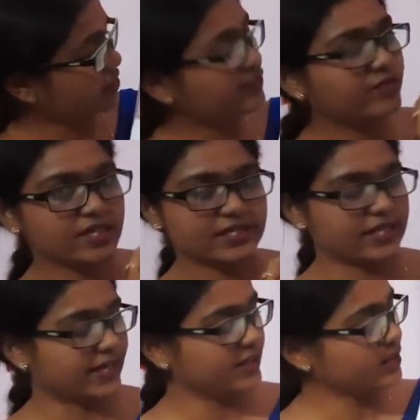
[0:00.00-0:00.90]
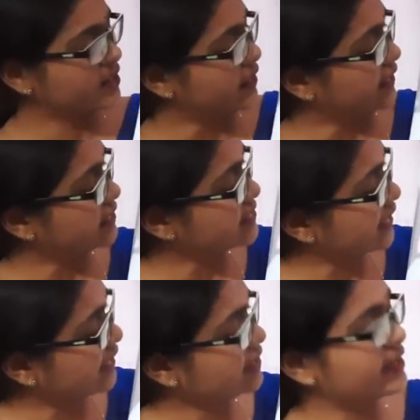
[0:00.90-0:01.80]
the first line, the
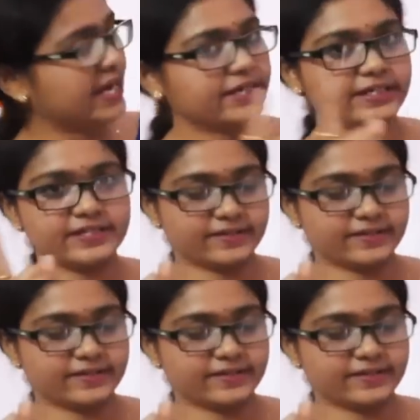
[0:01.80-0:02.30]
second line it is